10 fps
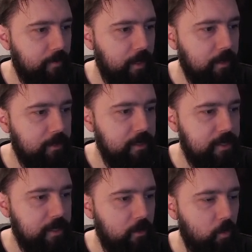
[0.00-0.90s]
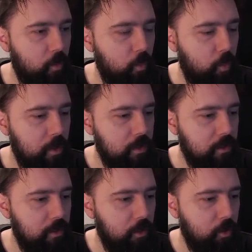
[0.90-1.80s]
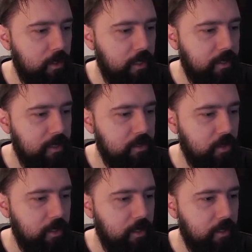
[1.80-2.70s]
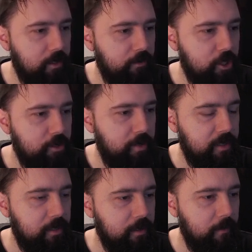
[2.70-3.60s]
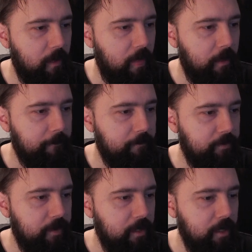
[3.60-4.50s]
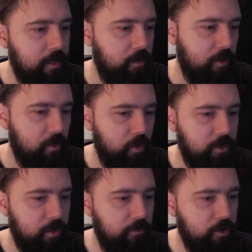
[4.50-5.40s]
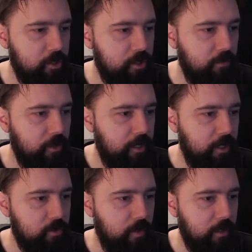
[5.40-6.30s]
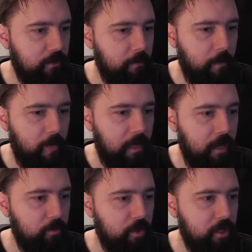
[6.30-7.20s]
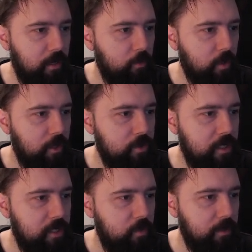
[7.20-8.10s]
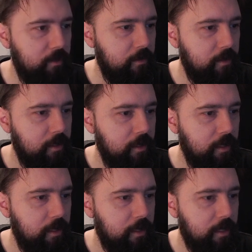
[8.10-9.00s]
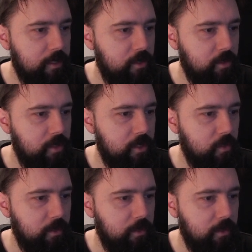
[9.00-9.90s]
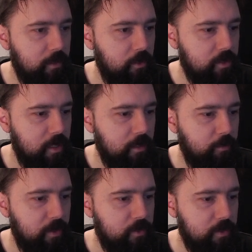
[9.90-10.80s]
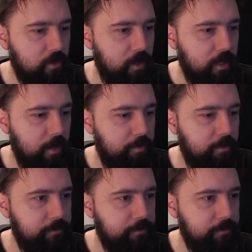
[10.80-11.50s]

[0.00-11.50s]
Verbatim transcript: uh this looked like it's gonna uh, diverge but yeah you can call it divergence over here as well I'm gonna I wanna use this one let's use this one it looks like price was going up